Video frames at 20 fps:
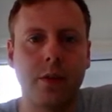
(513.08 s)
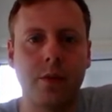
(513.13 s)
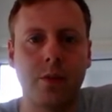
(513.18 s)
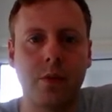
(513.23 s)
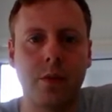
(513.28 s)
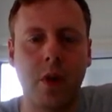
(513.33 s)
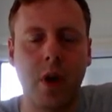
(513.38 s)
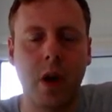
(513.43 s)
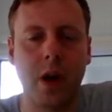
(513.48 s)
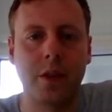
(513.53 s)

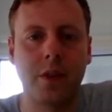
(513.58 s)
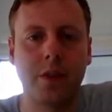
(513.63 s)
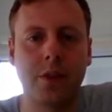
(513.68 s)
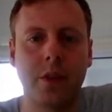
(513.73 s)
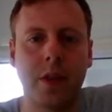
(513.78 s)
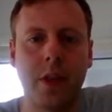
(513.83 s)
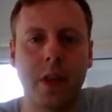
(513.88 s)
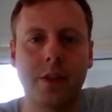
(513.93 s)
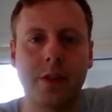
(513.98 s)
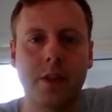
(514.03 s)
Right,
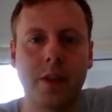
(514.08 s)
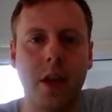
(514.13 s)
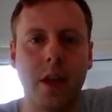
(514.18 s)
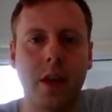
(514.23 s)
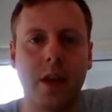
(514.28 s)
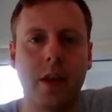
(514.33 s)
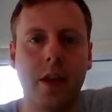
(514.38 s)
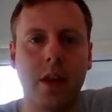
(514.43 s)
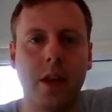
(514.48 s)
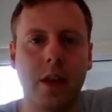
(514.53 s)
so that's
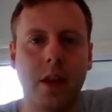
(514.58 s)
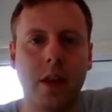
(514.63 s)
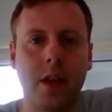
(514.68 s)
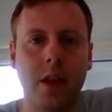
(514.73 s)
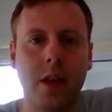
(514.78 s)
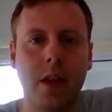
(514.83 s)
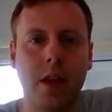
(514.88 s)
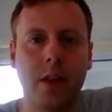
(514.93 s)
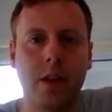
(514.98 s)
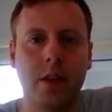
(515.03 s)
done,
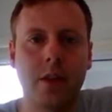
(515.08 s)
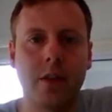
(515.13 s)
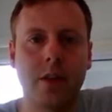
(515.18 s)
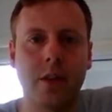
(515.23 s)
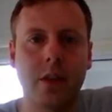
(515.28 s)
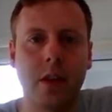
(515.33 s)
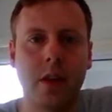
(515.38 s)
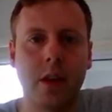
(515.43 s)
and